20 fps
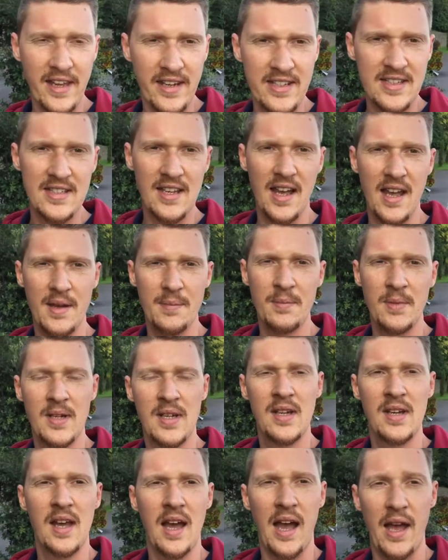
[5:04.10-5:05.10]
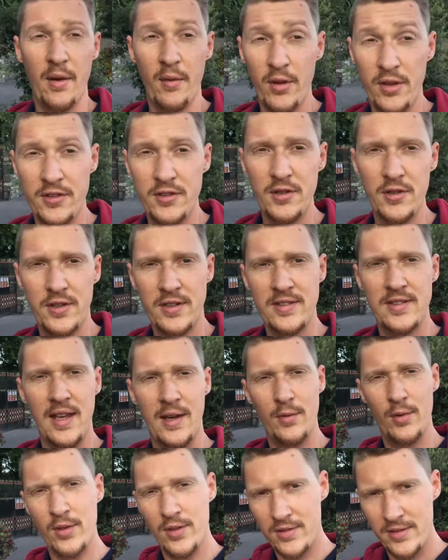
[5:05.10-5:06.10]
takes time. I will do it,
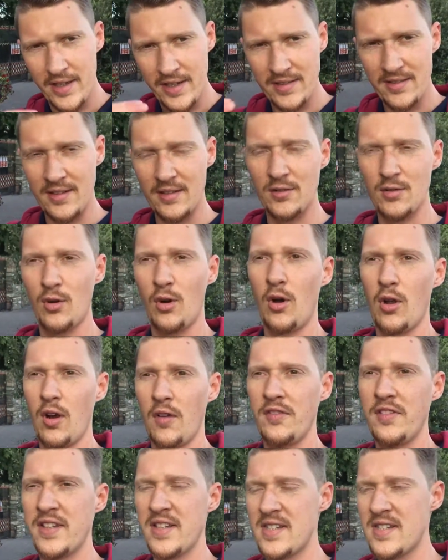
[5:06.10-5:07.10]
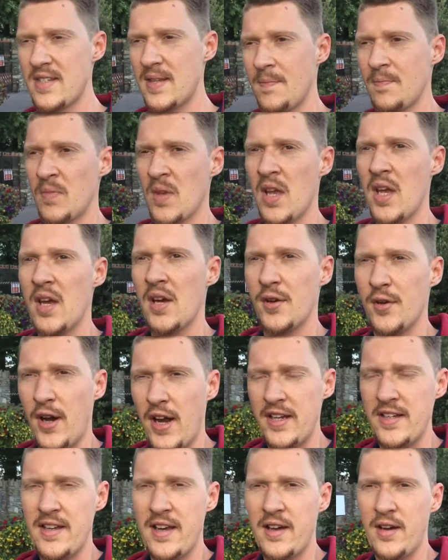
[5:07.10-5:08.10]
I will get into all of this.
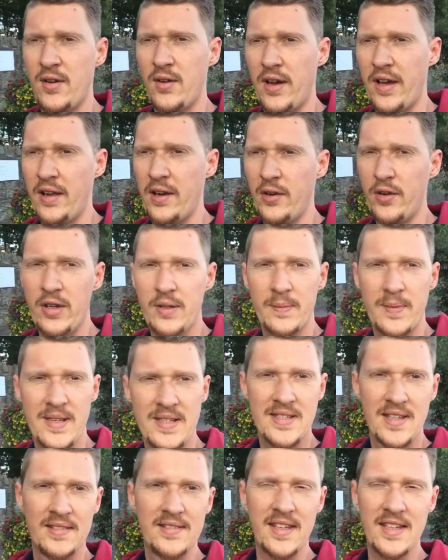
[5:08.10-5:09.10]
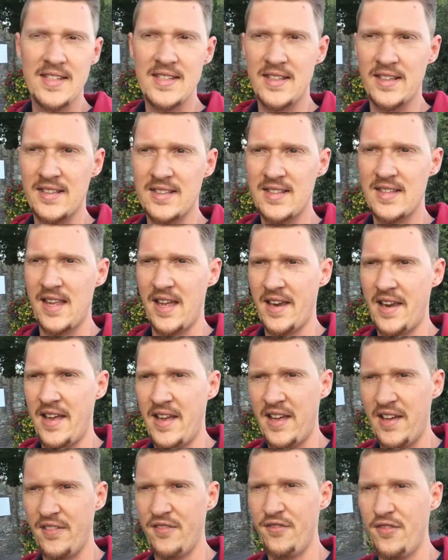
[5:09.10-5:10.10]
Right now I look at my statistics and I
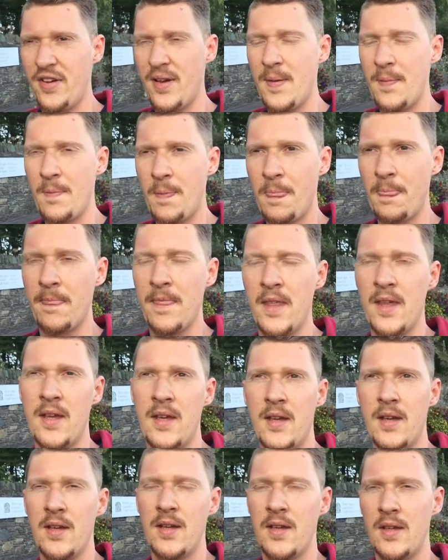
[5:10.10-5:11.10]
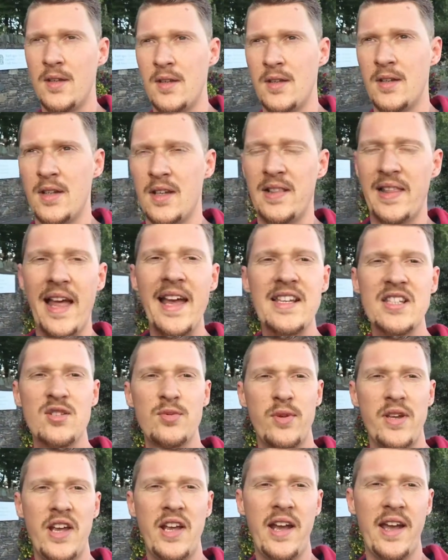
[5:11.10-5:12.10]
have, last
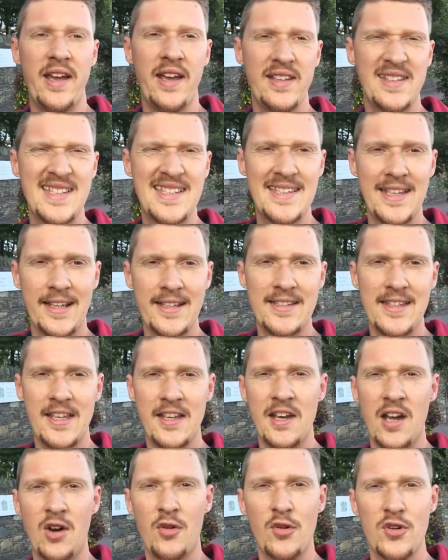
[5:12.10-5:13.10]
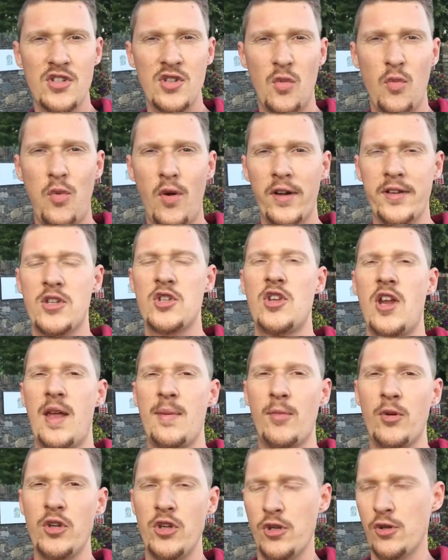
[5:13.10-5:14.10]
week I had 16 hours of watch
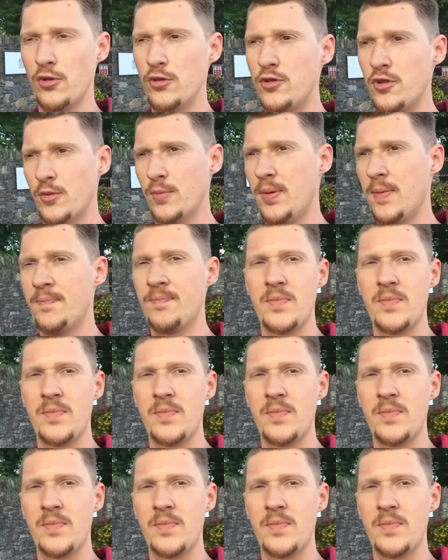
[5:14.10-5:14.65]
time on YouTube.